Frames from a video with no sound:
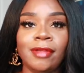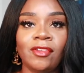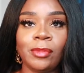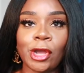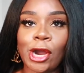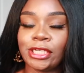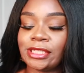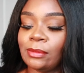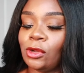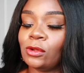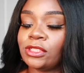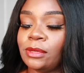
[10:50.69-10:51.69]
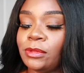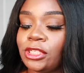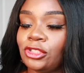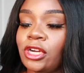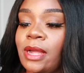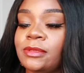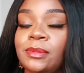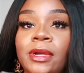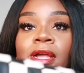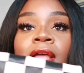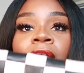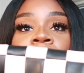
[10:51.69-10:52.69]
give me a hard time closing it with the straps
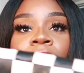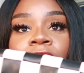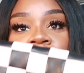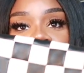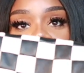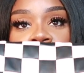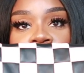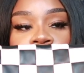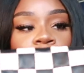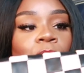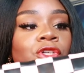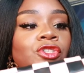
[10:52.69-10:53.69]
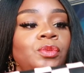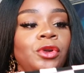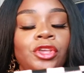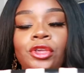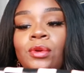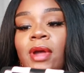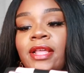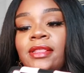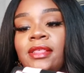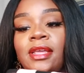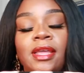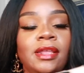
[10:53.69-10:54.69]
but this would be super super cute i
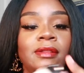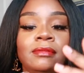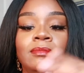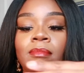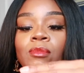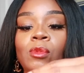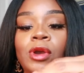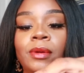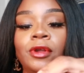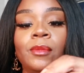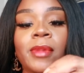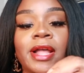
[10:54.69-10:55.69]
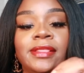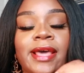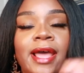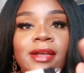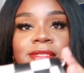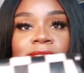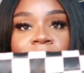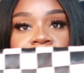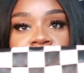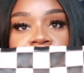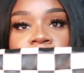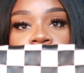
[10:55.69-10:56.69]
think and wouldn't don't mind that because
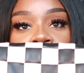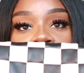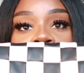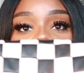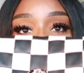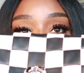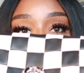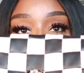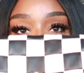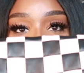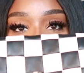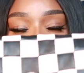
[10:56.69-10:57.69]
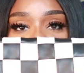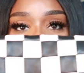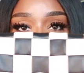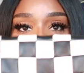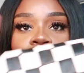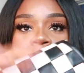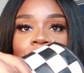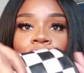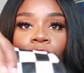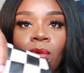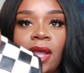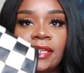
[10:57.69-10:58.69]
this is the strap but this would be super
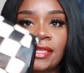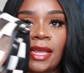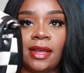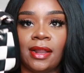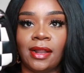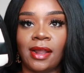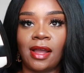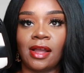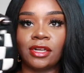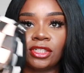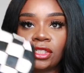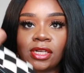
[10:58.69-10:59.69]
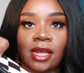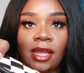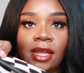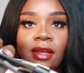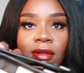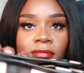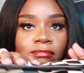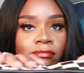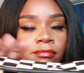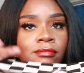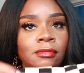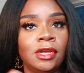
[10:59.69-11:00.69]
cute as a clutch like
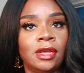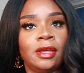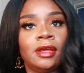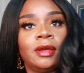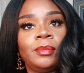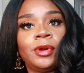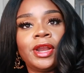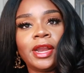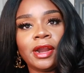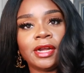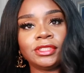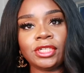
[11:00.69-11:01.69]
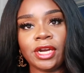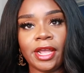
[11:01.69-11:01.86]
put it under